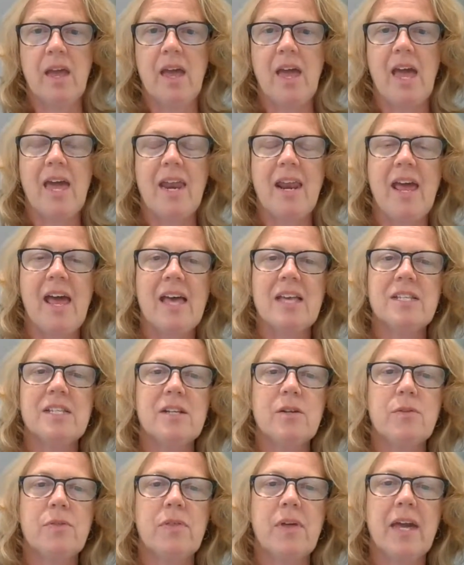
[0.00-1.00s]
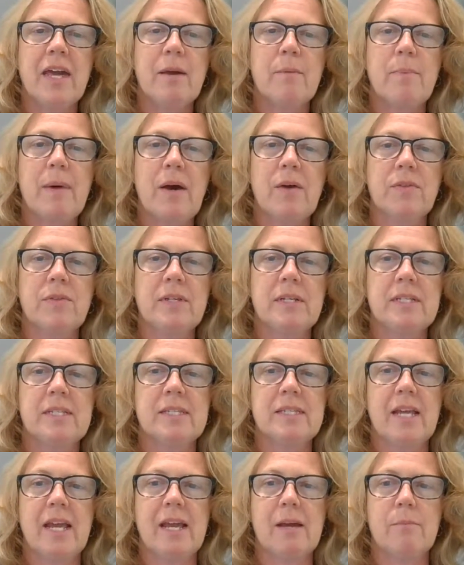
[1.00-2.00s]
And as you think about these
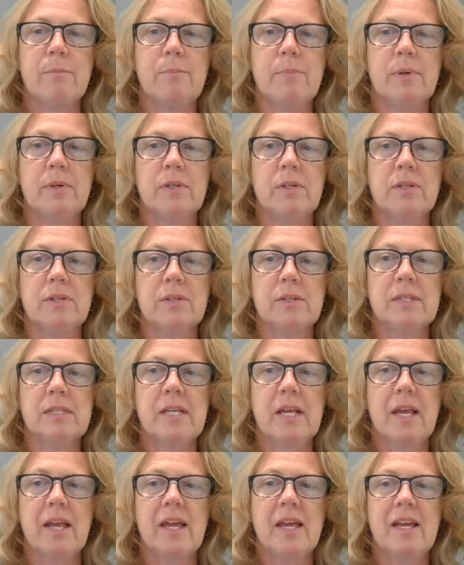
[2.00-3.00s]
samples,